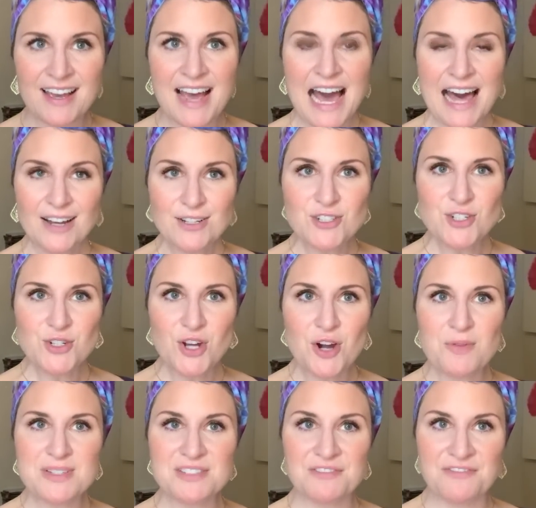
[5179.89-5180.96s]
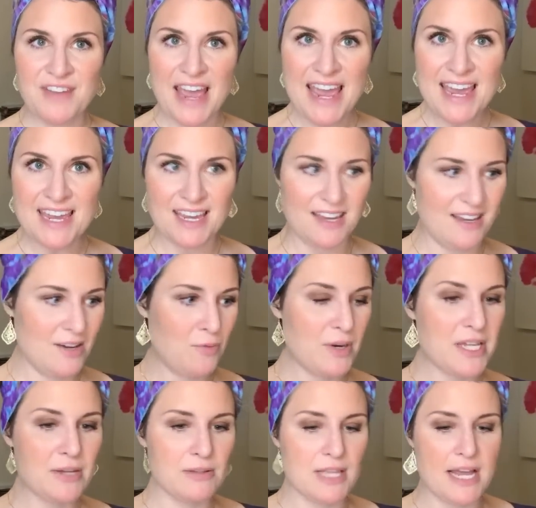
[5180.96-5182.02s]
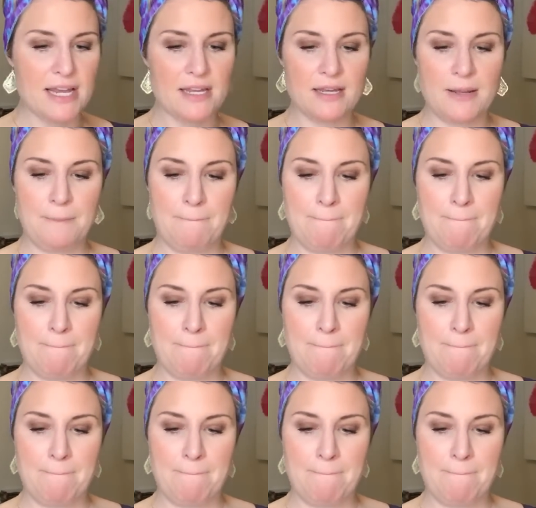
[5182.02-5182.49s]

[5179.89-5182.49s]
How did you know it was Faye? Were you like,